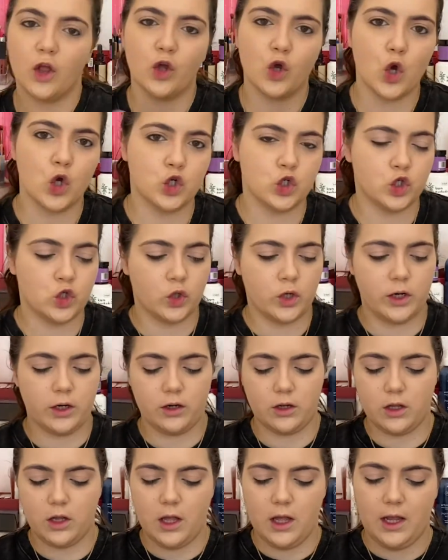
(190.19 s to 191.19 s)
contour,
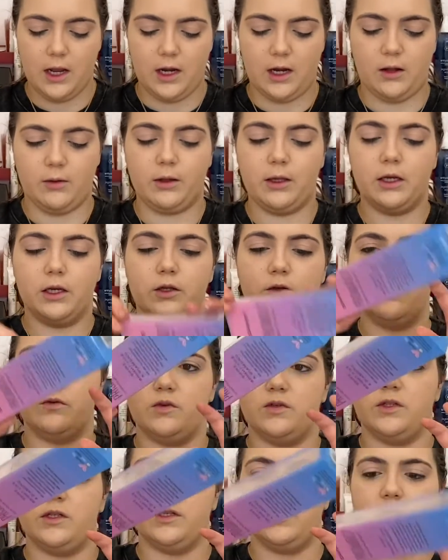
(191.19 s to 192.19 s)
and I'm gonna
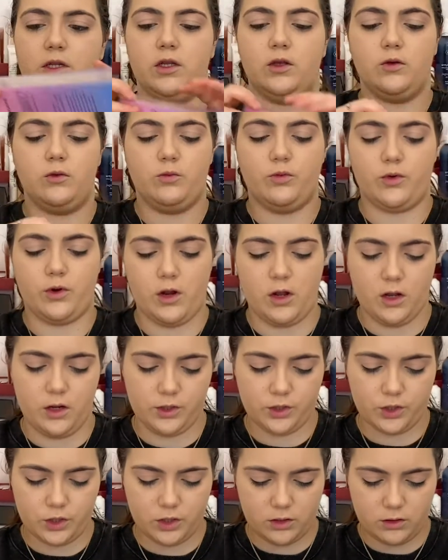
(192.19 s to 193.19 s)
use this new
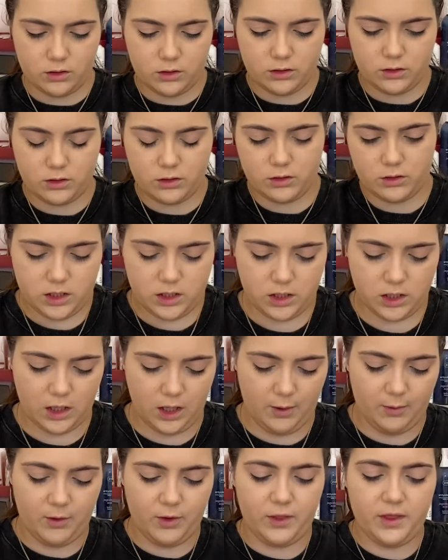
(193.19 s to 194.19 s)
brush.
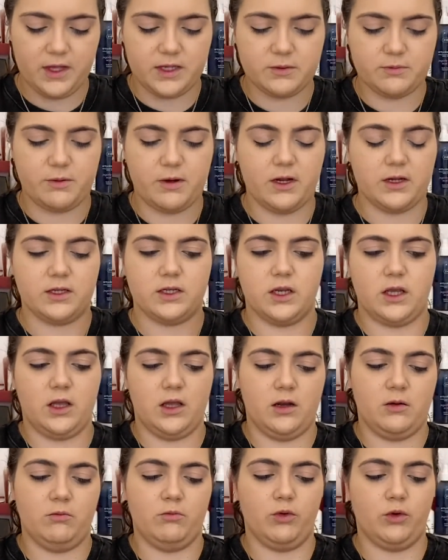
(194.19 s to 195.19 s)
I bought this brush
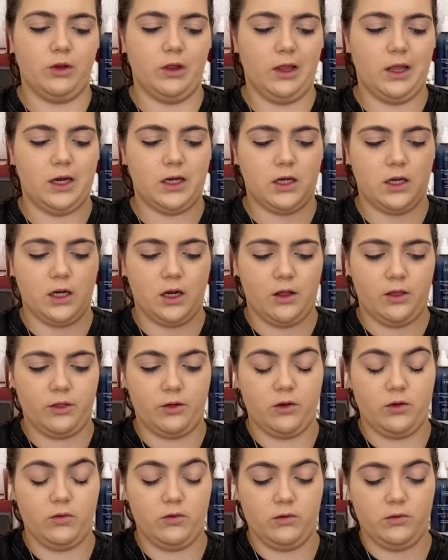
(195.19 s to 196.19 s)
in Berlin, and I
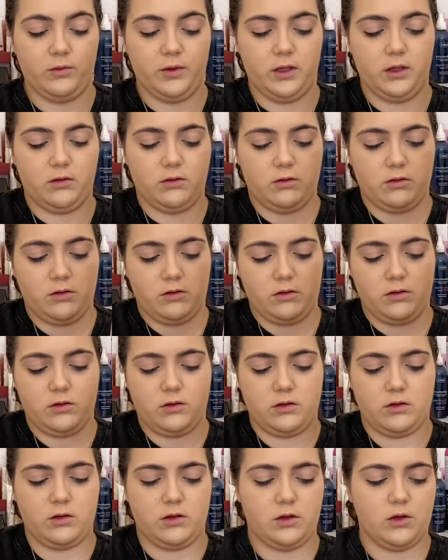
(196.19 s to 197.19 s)
thought it would be
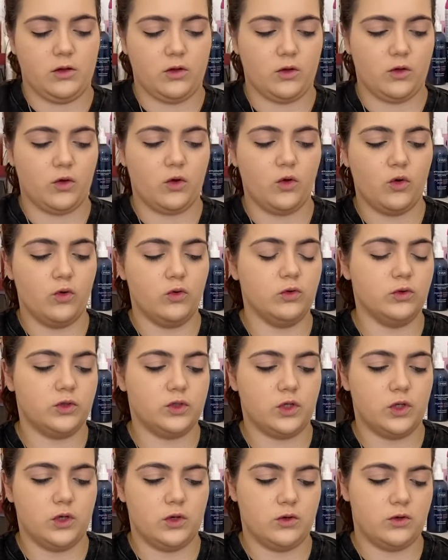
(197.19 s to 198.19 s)
cool
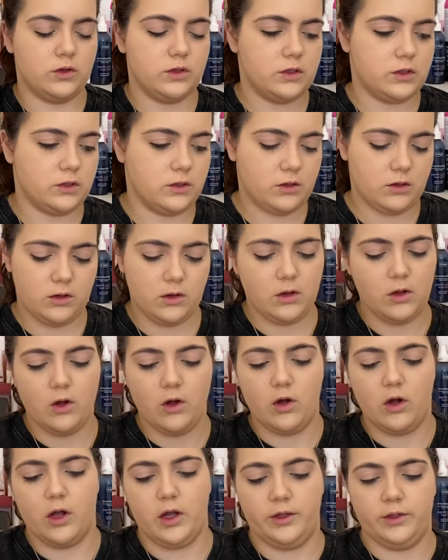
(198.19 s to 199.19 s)
to use.
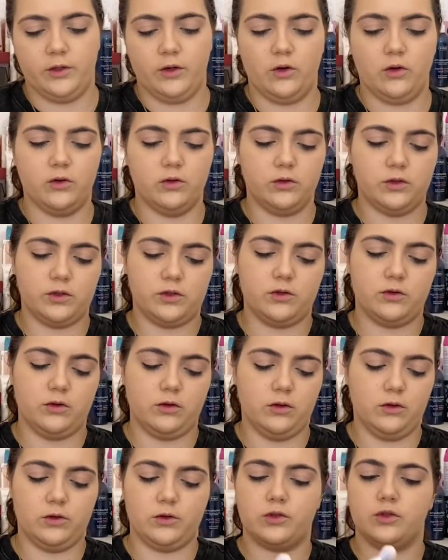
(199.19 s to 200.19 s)
It
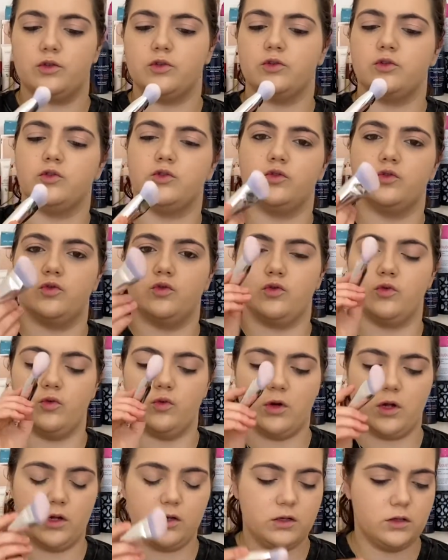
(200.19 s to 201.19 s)
also looks so
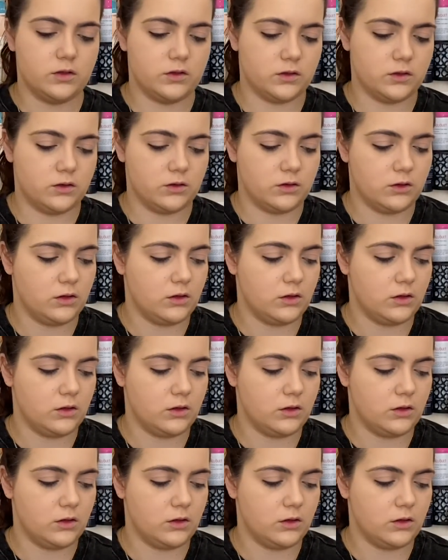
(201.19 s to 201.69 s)
nice.